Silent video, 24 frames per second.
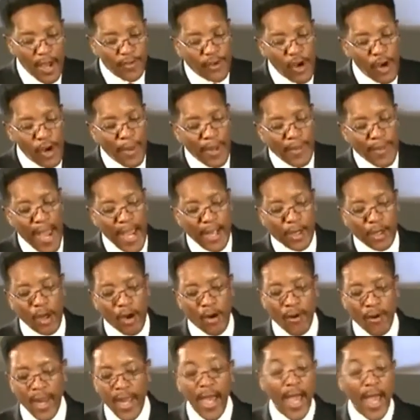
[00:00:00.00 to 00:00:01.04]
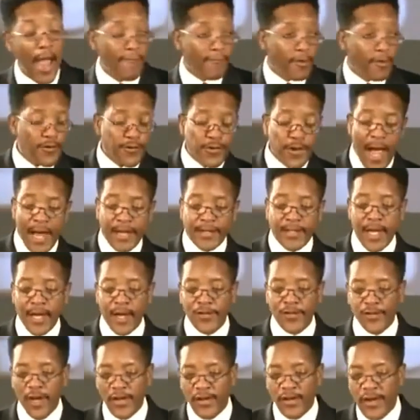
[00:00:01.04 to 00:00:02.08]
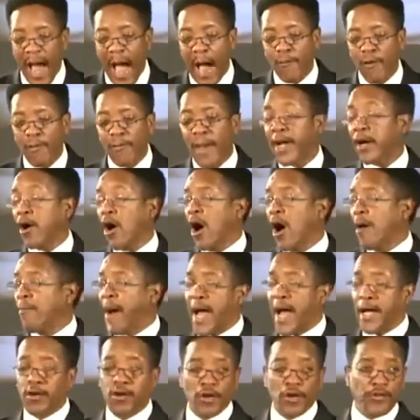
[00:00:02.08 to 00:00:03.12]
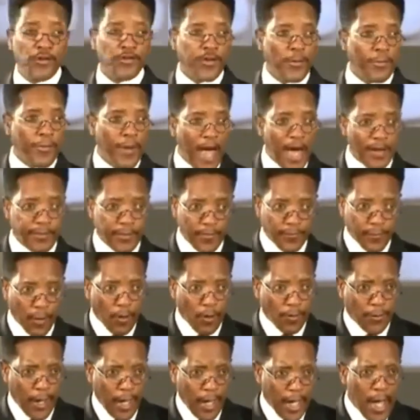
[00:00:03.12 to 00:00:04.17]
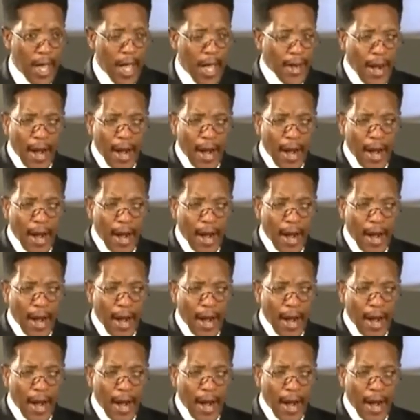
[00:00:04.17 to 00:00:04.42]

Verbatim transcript: Show me thy glory. And verse 19, he said, And I will make all my goodness to pass before thee,